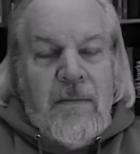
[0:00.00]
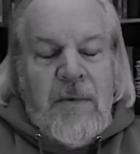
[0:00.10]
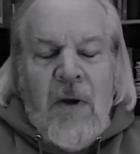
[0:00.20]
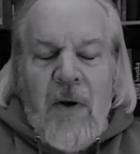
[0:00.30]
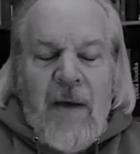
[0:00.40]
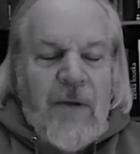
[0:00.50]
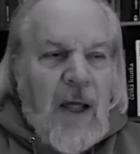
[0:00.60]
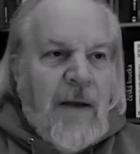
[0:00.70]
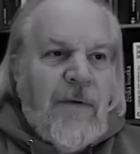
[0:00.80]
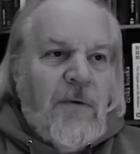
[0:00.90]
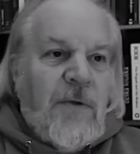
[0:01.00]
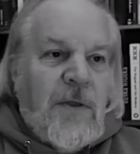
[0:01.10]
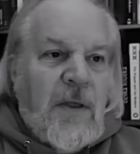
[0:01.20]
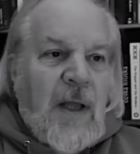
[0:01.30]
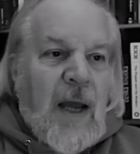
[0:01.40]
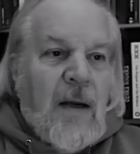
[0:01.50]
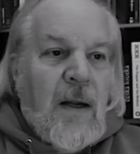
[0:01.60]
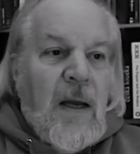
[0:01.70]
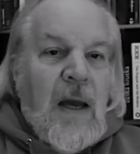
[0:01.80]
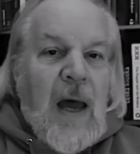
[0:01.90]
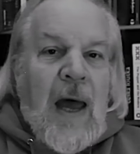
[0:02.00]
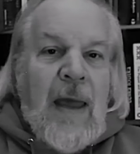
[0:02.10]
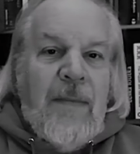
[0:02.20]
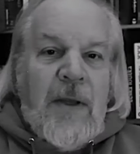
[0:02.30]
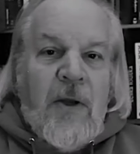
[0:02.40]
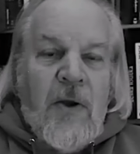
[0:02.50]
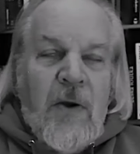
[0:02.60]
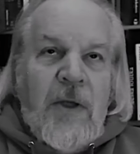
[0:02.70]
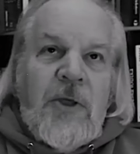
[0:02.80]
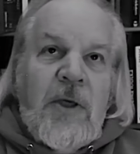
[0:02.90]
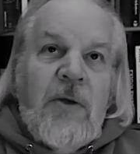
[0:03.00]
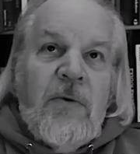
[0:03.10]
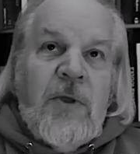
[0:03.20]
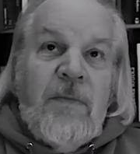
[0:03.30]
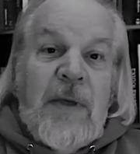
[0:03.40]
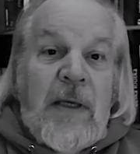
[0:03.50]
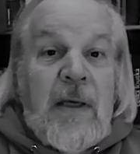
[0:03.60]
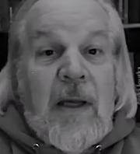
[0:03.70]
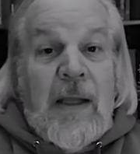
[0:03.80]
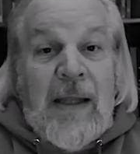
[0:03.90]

Don't have a lot of interest in that. I am encouraging you to be